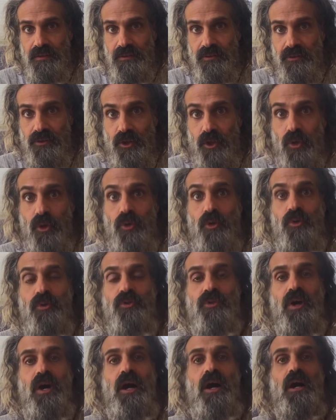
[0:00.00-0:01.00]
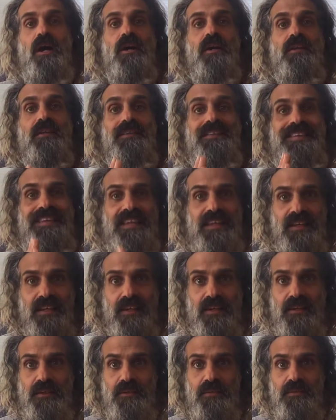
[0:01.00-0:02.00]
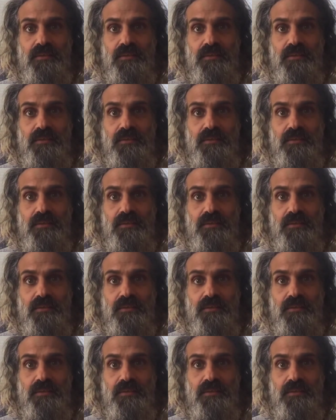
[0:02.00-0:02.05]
those are there